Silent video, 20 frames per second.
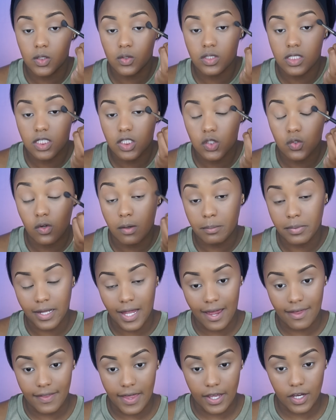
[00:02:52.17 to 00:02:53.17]
using to
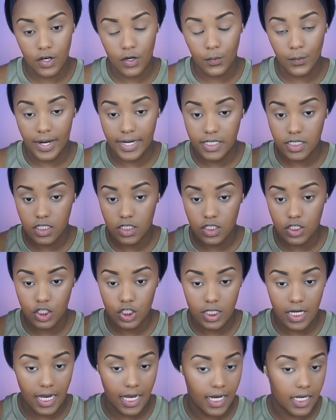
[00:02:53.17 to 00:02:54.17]
apply that correct
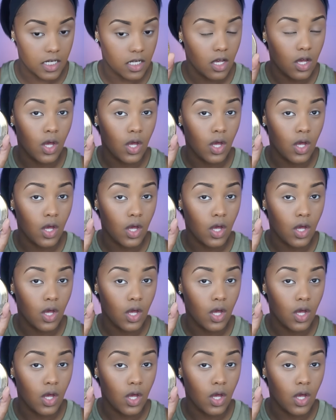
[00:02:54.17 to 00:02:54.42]
shade.